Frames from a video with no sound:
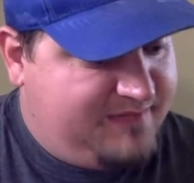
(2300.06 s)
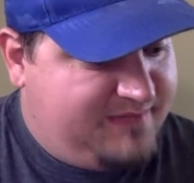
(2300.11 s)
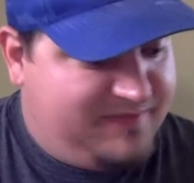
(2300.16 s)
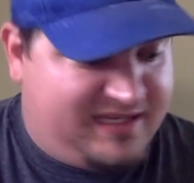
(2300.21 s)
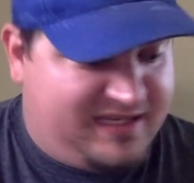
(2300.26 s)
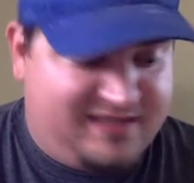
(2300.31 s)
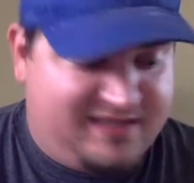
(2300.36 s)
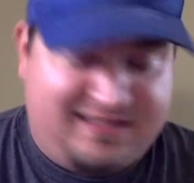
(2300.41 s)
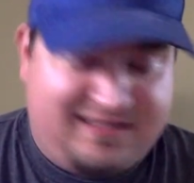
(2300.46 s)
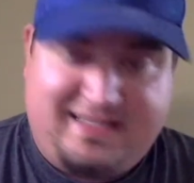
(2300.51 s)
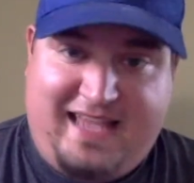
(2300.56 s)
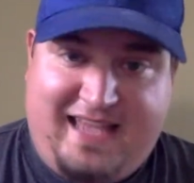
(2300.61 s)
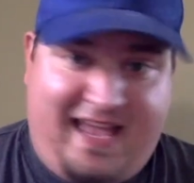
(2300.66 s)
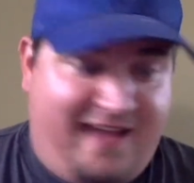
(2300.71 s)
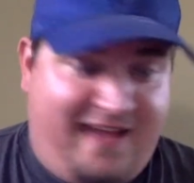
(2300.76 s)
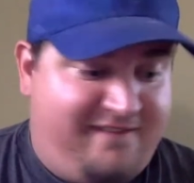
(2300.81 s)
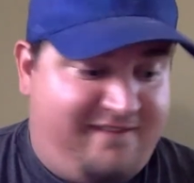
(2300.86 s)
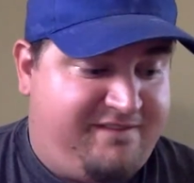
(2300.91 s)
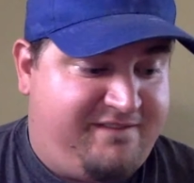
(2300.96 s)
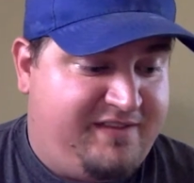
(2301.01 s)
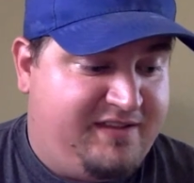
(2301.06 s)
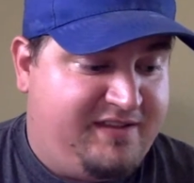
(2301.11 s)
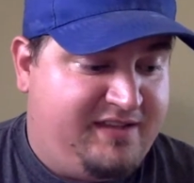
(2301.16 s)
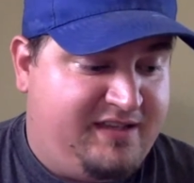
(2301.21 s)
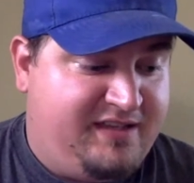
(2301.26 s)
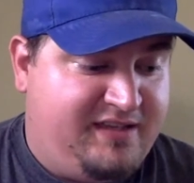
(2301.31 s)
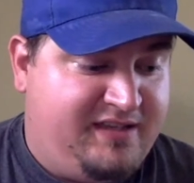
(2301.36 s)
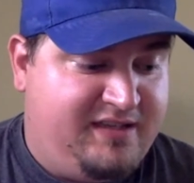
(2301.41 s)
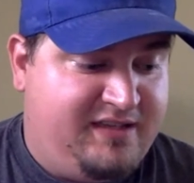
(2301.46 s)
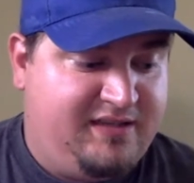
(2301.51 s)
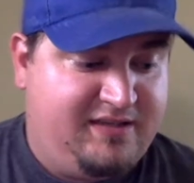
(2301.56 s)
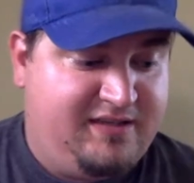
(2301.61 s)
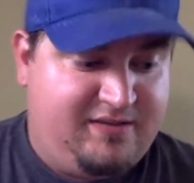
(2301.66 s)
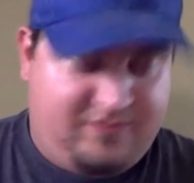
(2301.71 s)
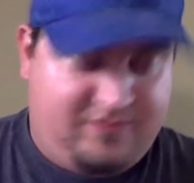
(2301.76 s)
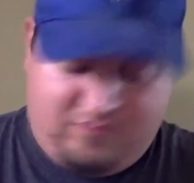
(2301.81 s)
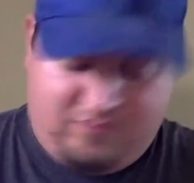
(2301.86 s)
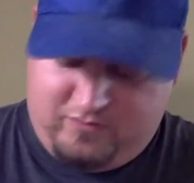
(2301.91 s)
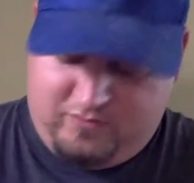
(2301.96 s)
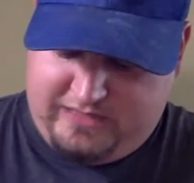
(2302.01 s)
Because it's at Philly.
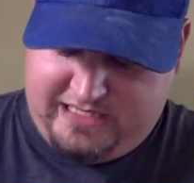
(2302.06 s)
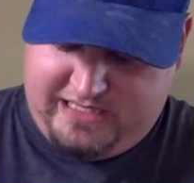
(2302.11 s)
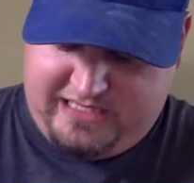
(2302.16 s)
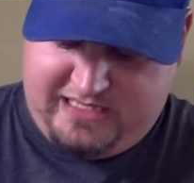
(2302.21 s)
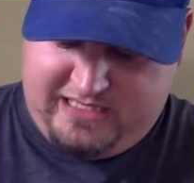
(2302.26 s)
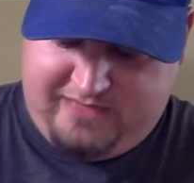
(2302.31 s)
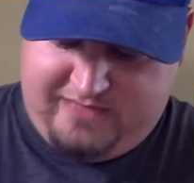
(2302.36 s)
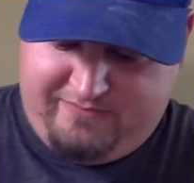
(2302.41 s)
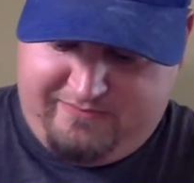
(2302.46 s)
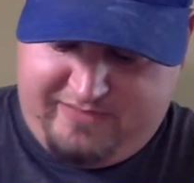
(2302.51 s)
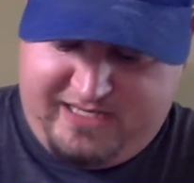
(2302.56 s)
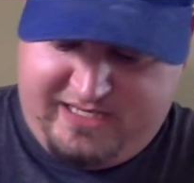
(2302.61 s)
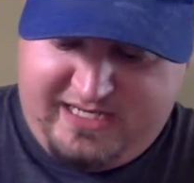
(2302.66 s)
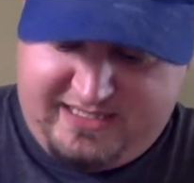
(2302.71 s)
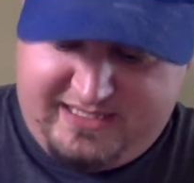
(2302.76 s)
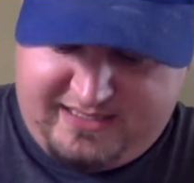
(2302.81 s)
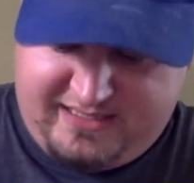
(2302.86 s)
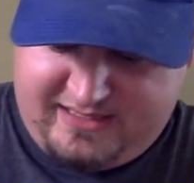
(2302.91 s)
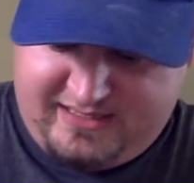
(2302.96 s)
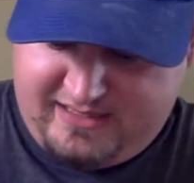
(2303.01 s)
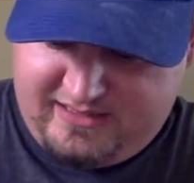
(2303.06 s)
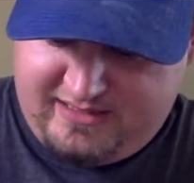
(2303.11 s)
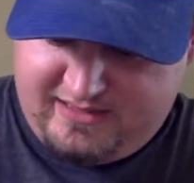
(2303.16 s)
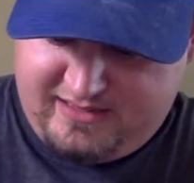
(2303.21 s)
We beat